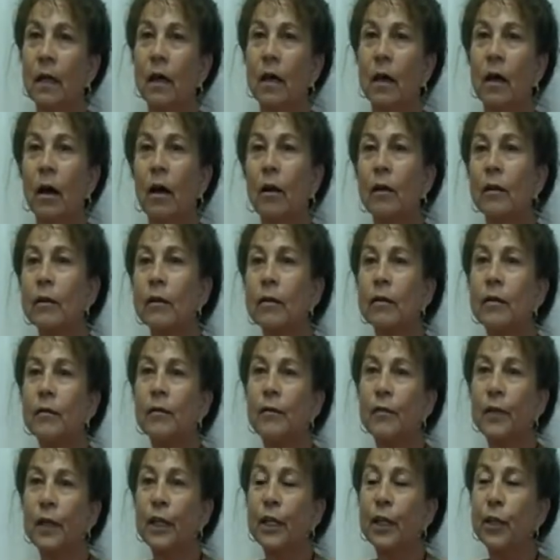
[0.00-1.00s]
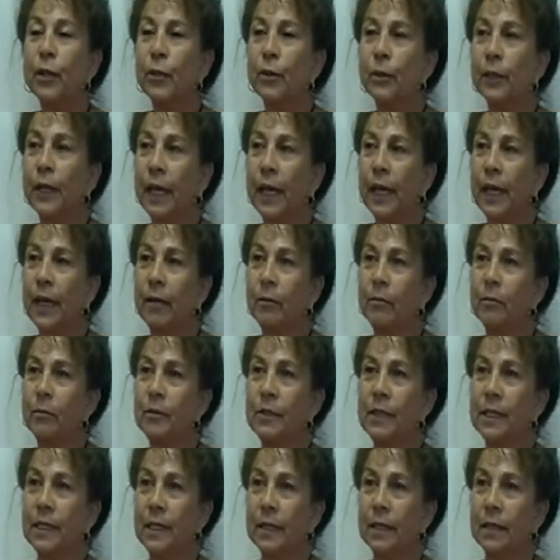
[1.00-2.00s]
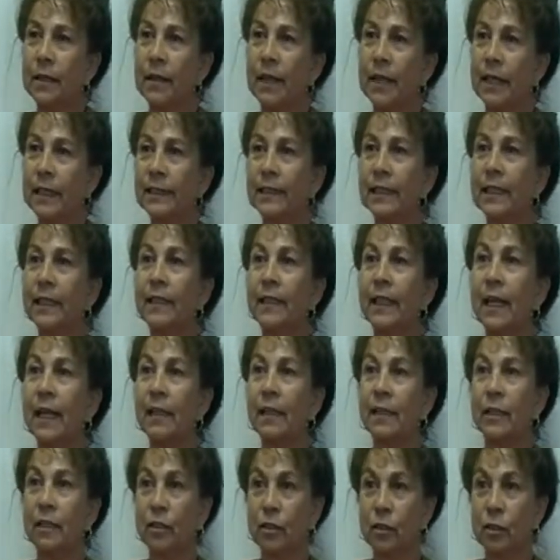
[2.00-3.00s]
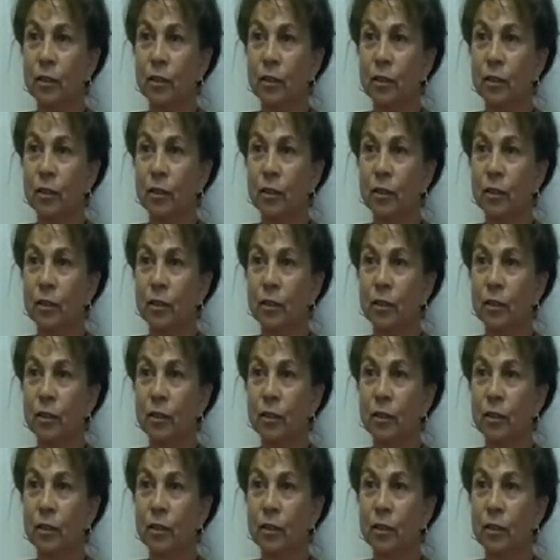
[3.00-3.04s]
all of the video games and things like that that,